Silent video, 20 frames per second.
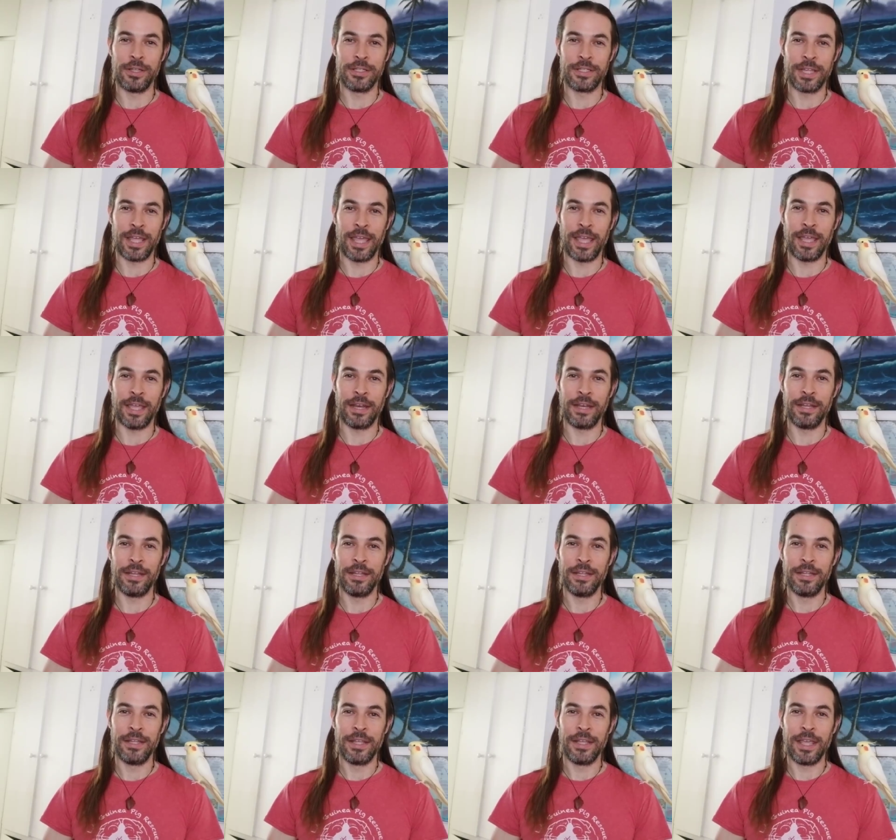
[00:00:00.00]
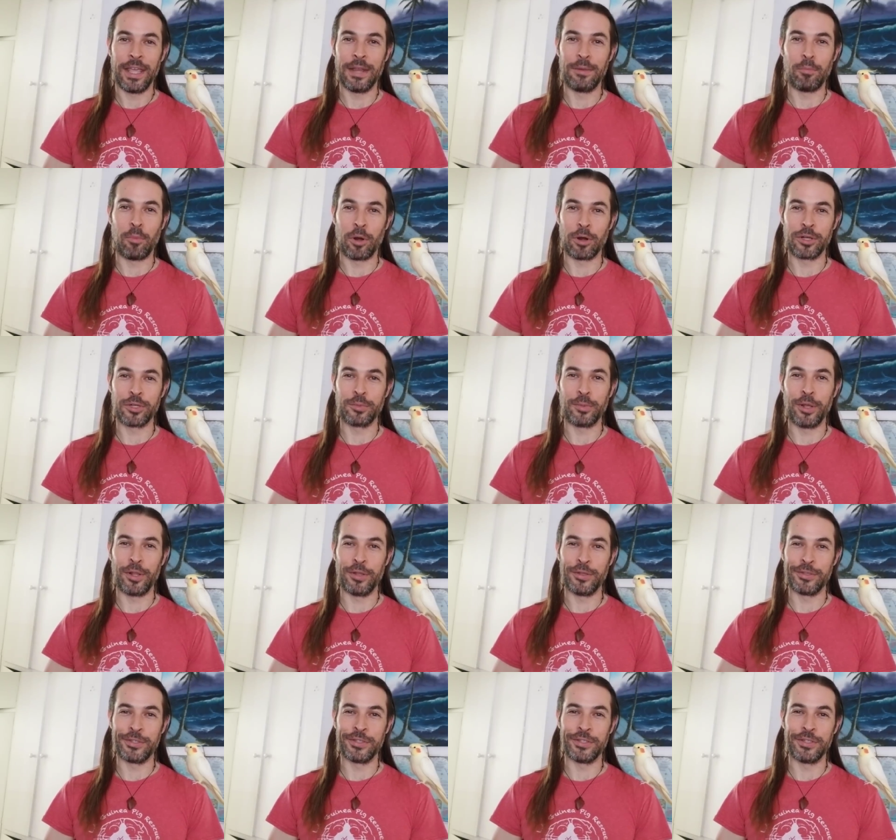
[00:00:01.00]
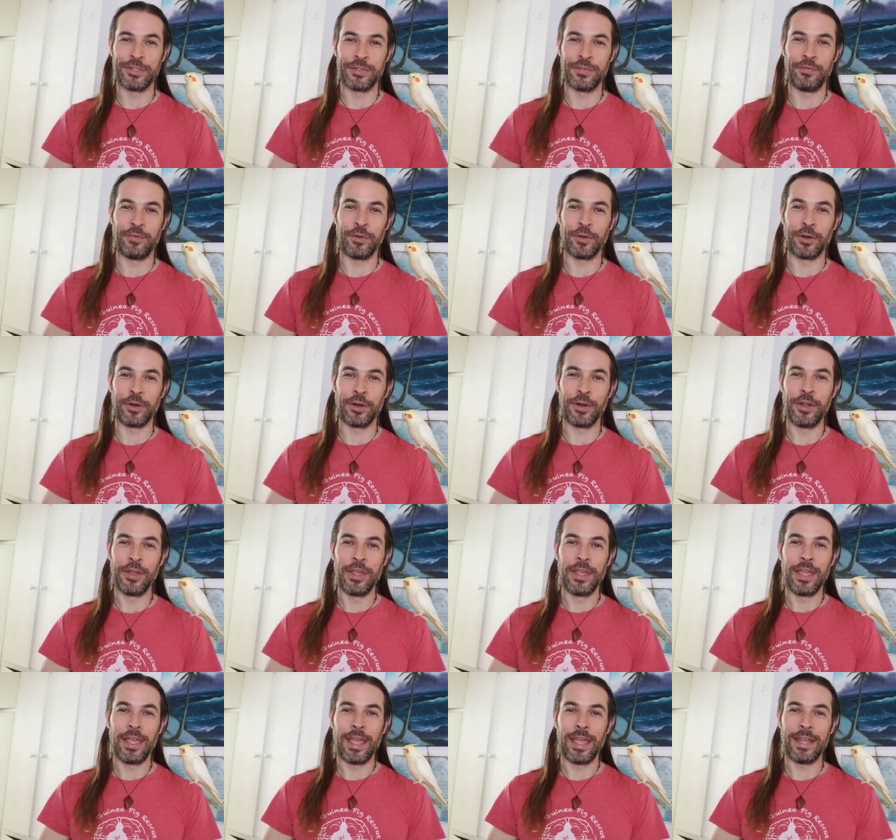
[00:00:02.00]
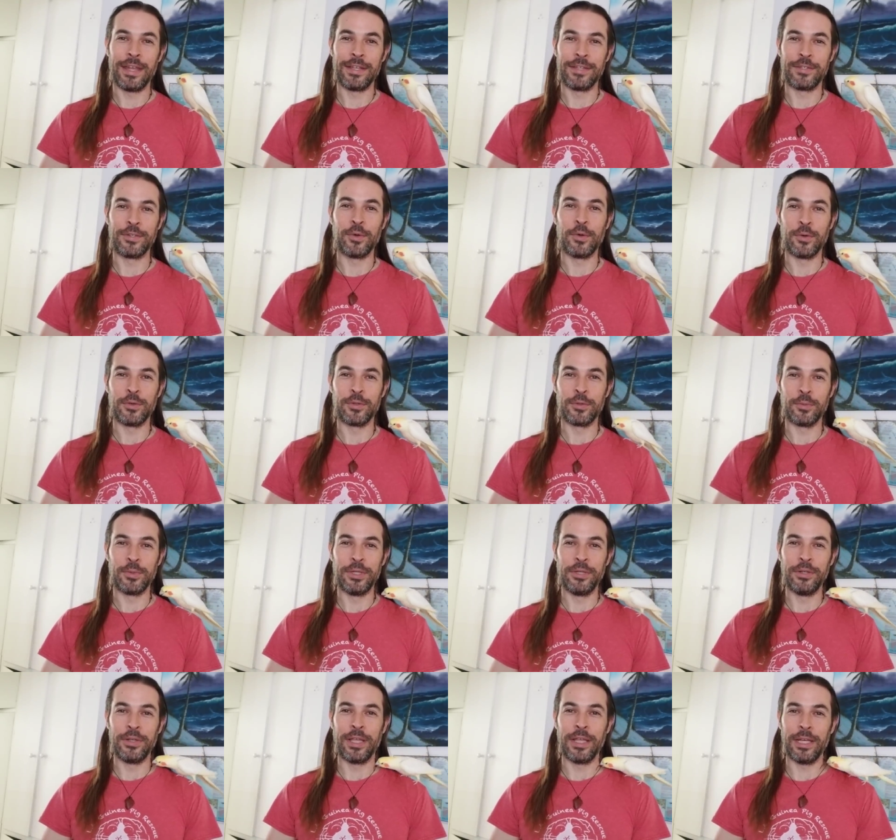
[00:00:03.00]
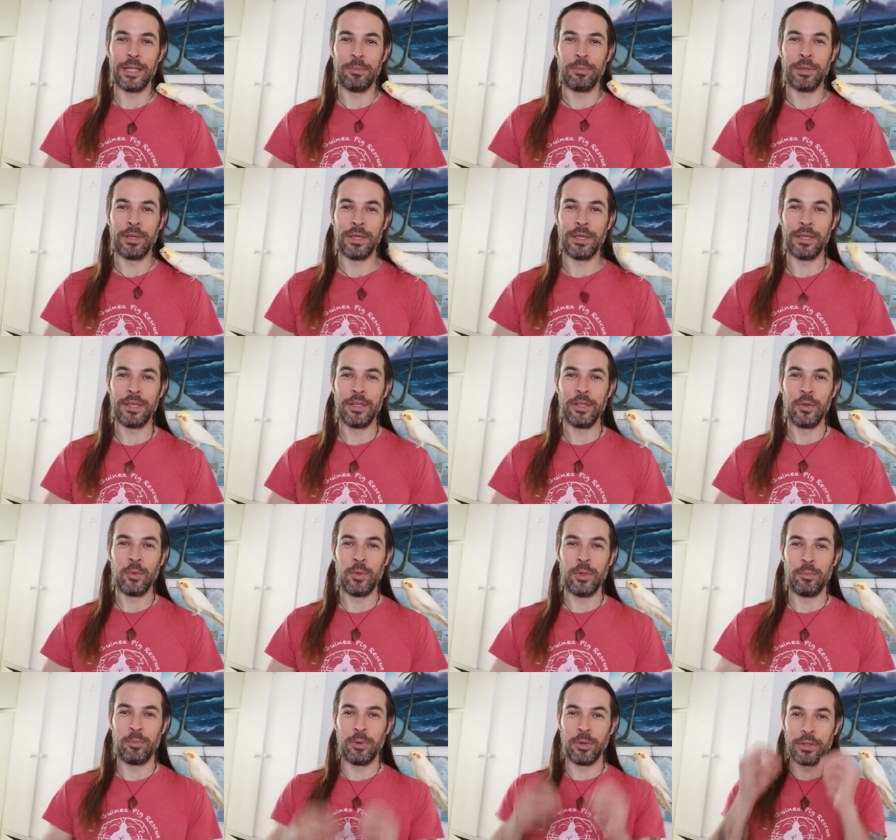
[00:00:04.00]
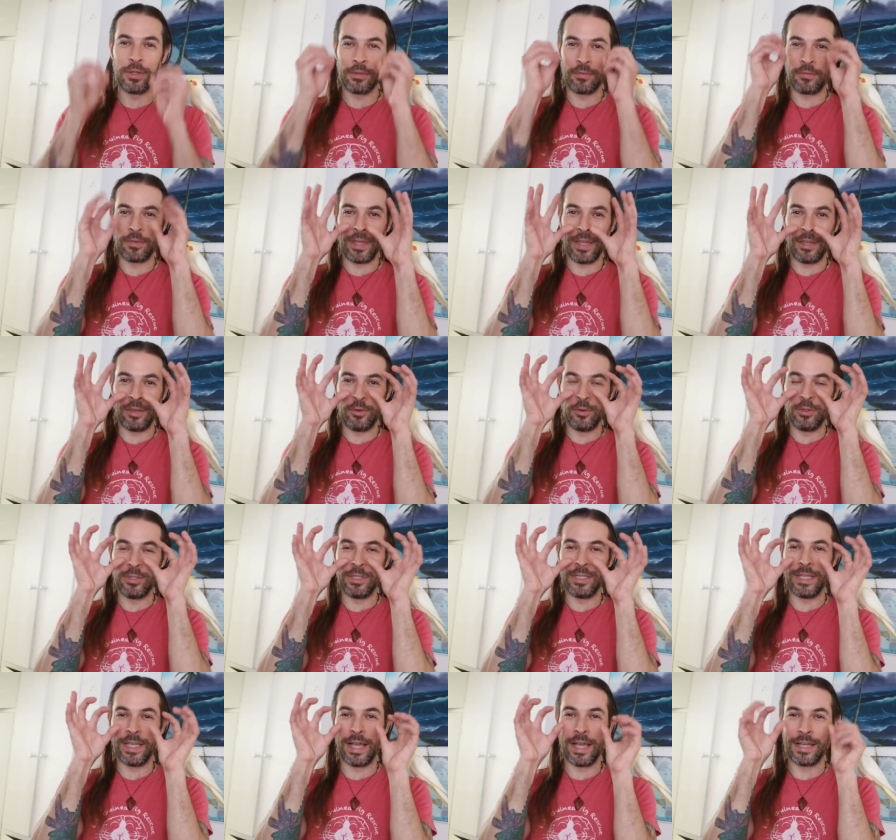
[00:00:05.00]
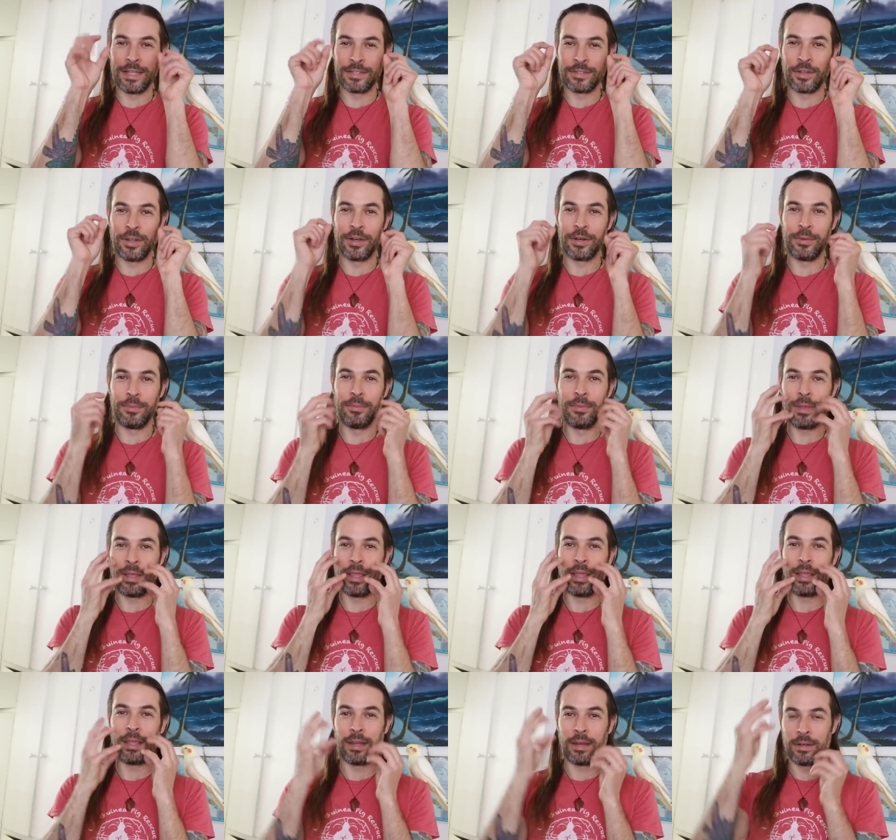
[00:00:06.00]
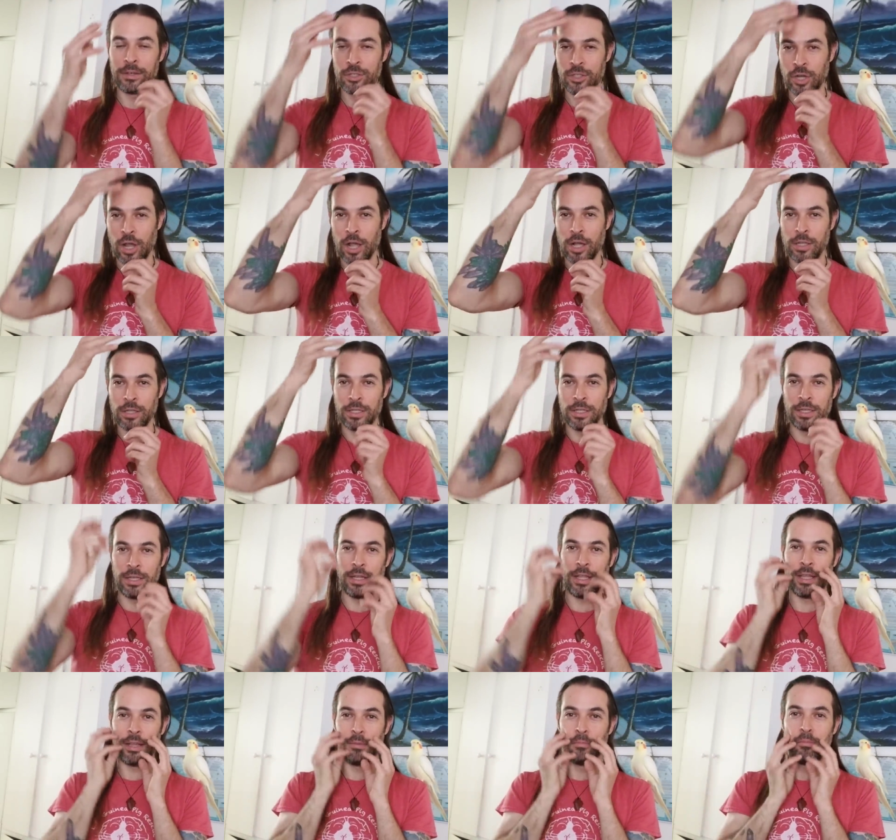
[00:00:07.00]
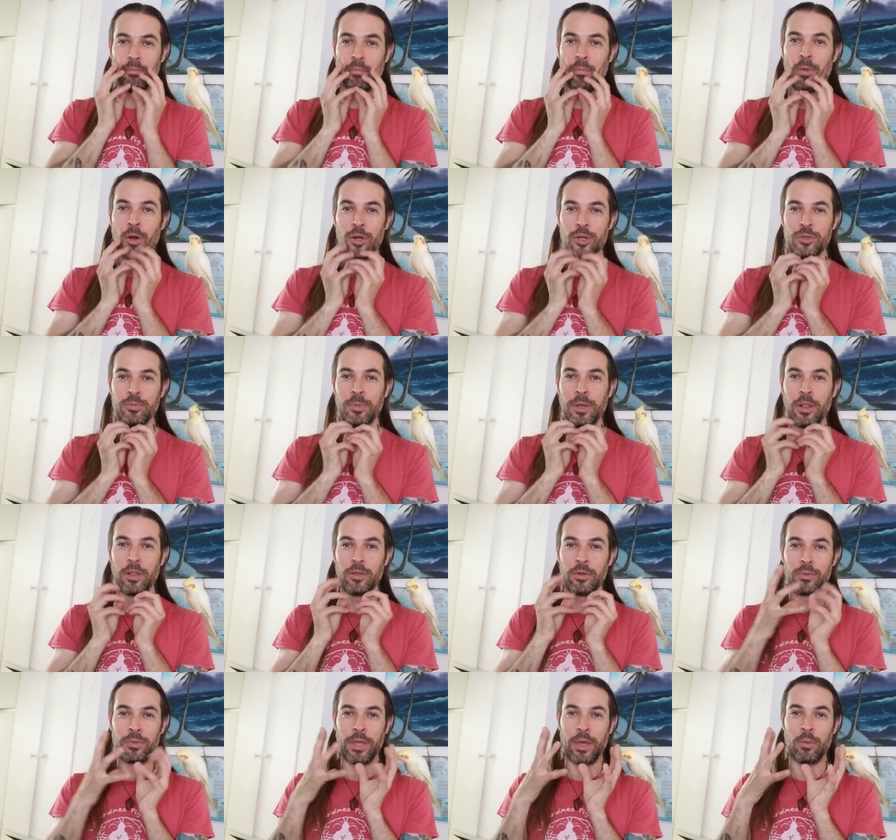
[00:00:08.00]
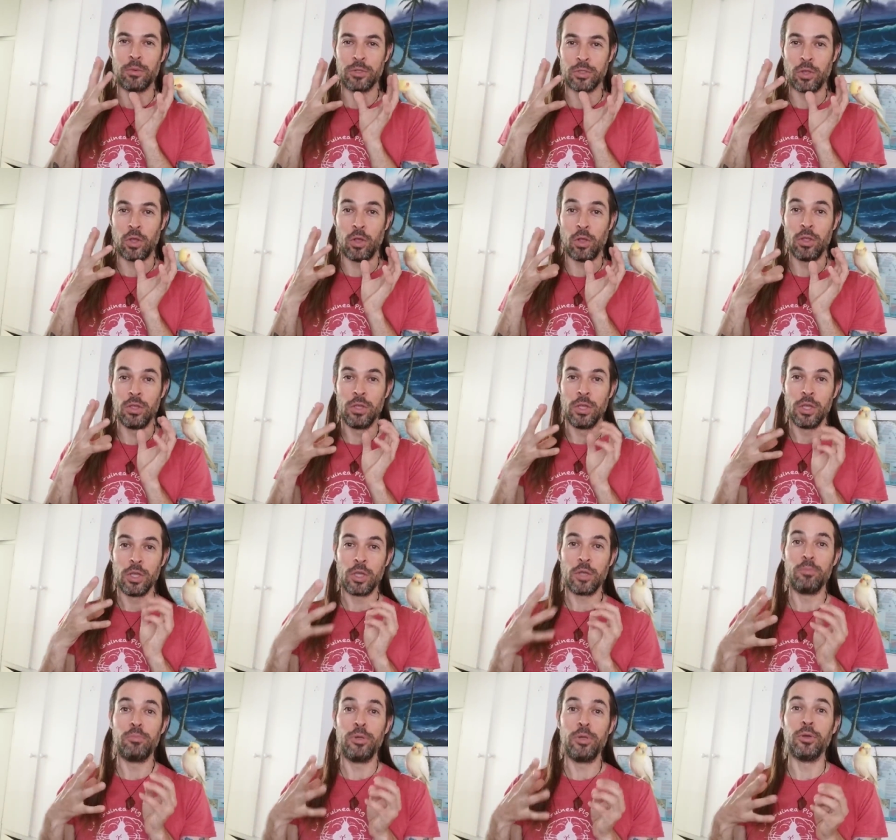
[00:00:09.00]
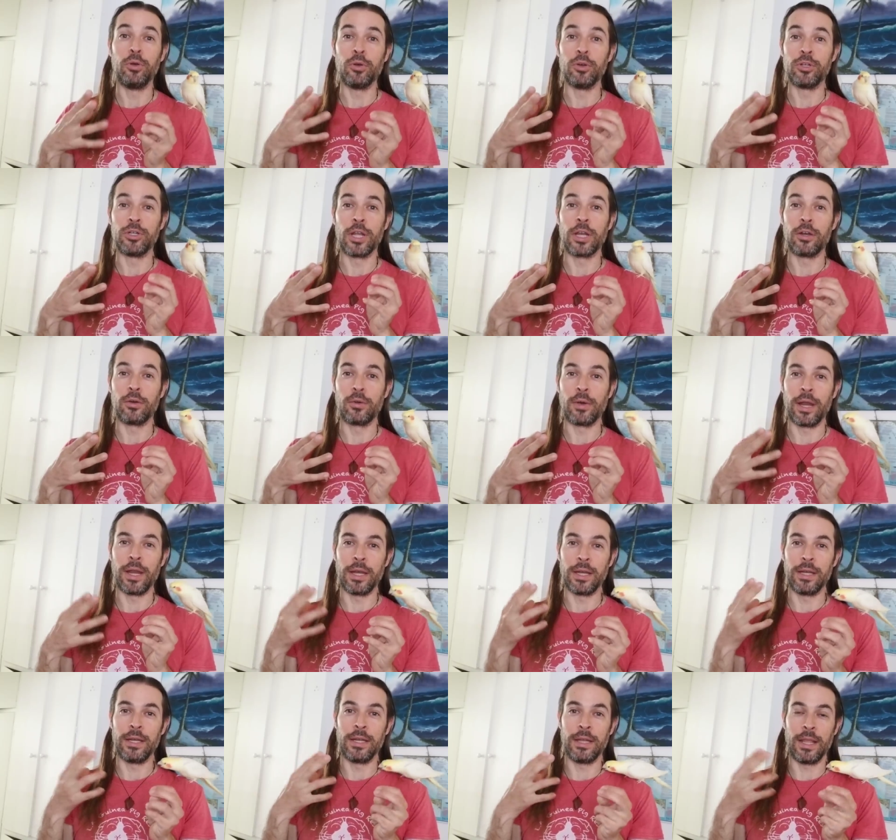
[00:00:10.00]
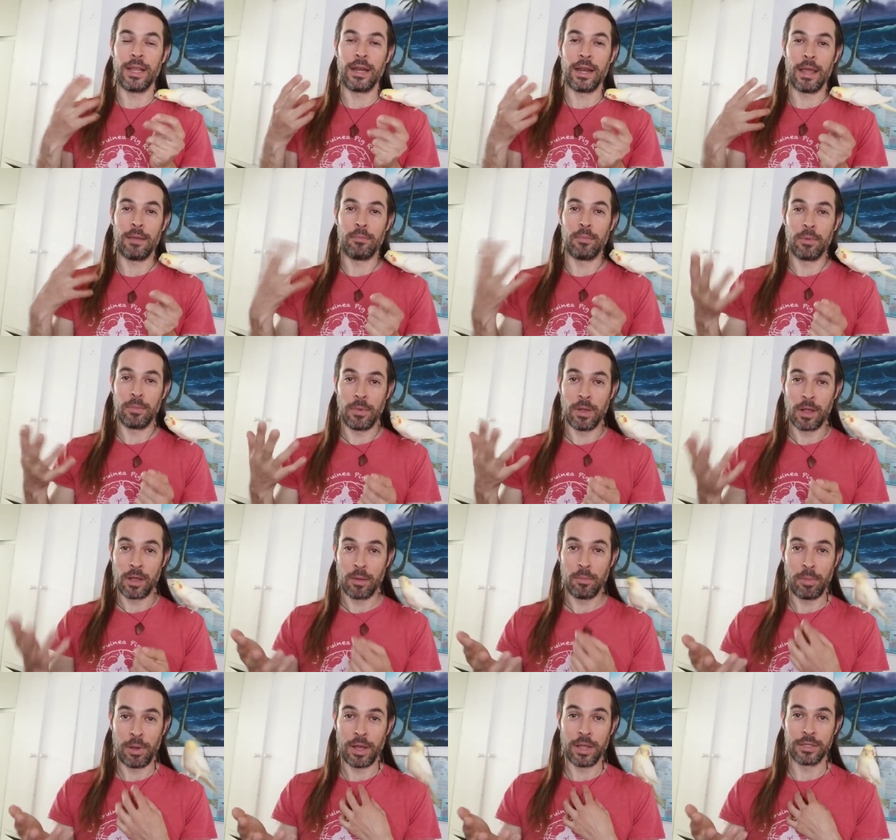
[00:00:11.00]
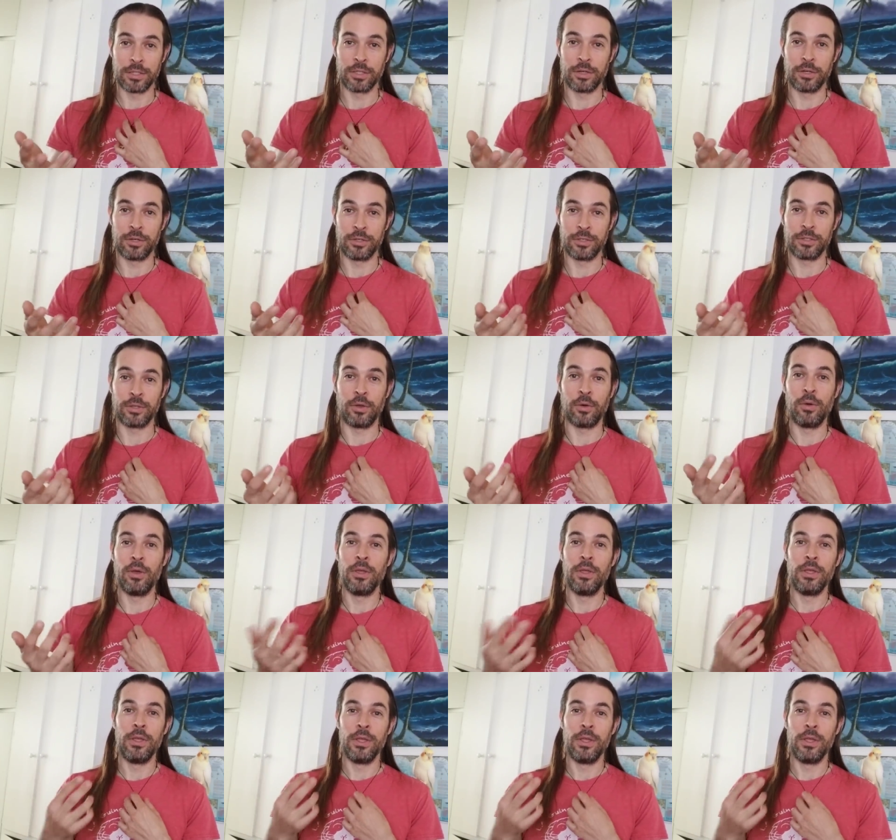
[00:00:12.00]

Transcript: his head and marshmallows in his fur. And so it was a real guinea pig. We put the fake googly eyes on him and chocolate and marshmallow that was all computer generated, and I'm a compositor, so